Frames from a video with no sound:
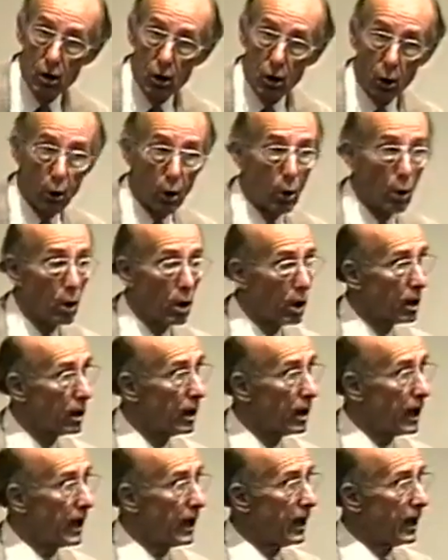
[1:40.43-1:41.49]

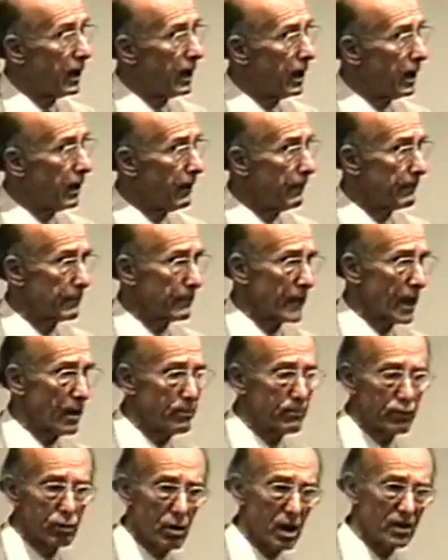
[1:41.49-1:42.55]
or a
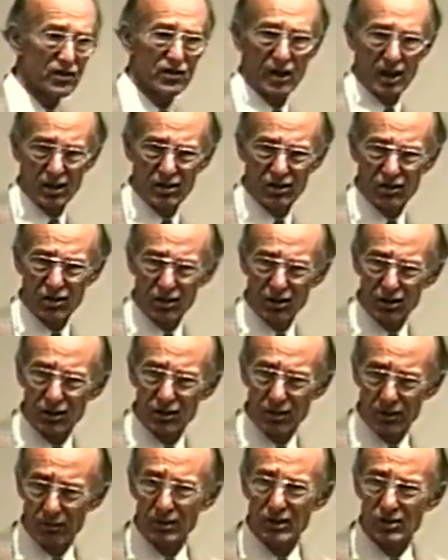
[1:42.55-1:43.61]
process that is
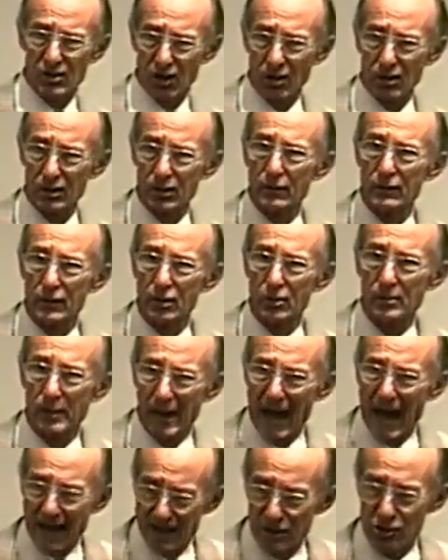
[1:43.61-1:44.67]
the result of human
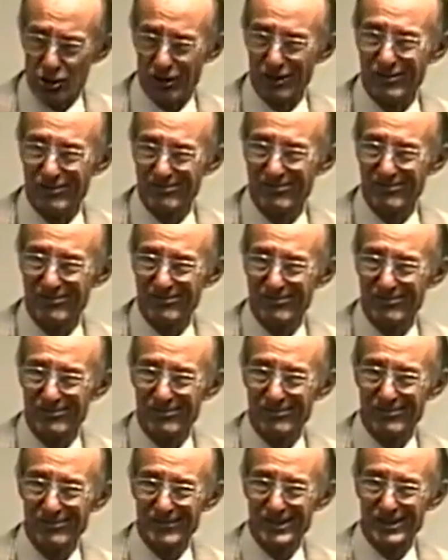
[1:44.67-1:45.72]
action,
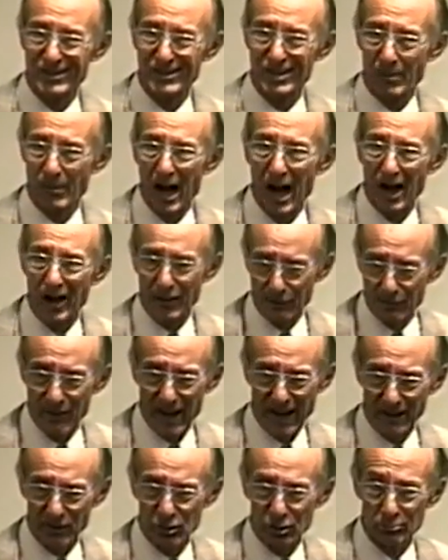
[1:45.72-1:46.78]
some
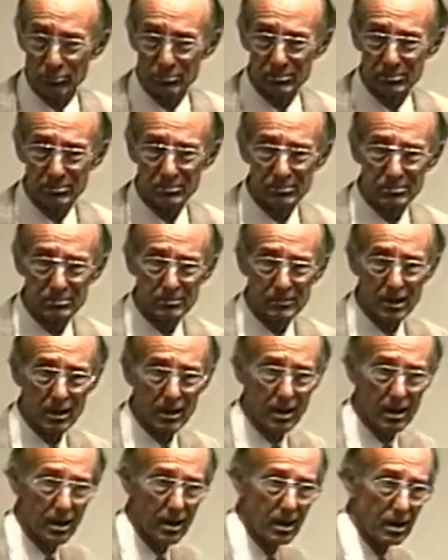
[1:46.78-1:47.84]
artifact,
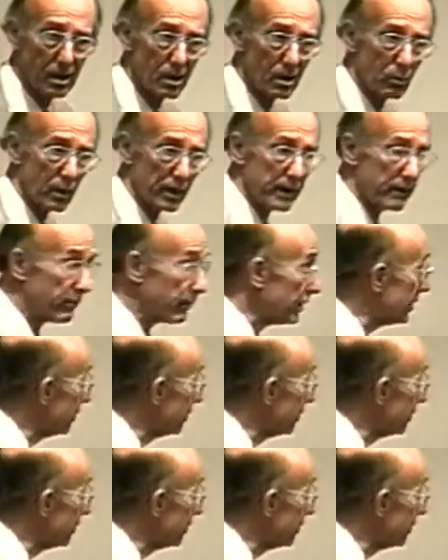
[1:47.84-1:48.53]
whatever it